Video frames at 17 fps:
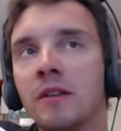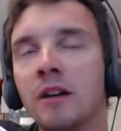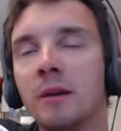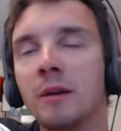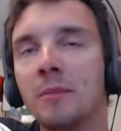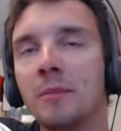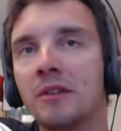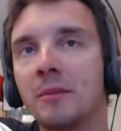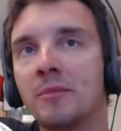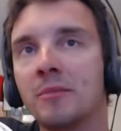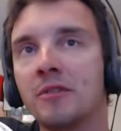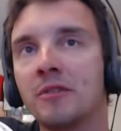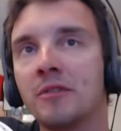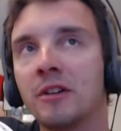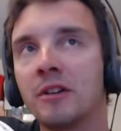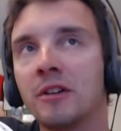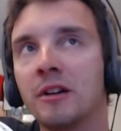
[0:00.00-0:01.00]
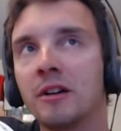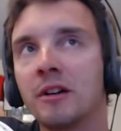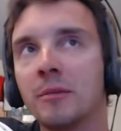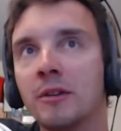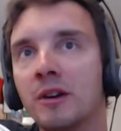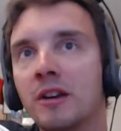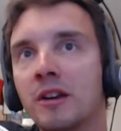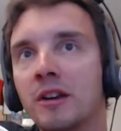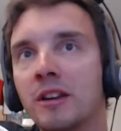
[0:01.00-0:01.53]
It's the opposite problem because
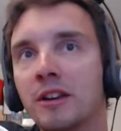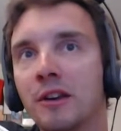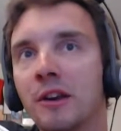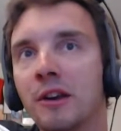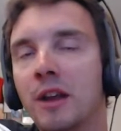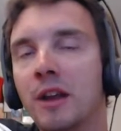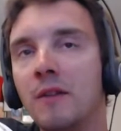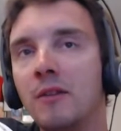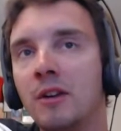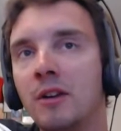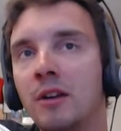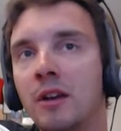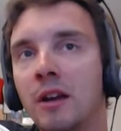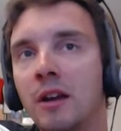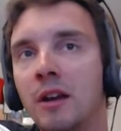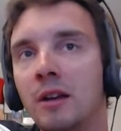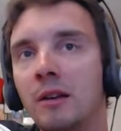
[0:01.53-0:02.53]
you wanted it and you didn't have it. And I did.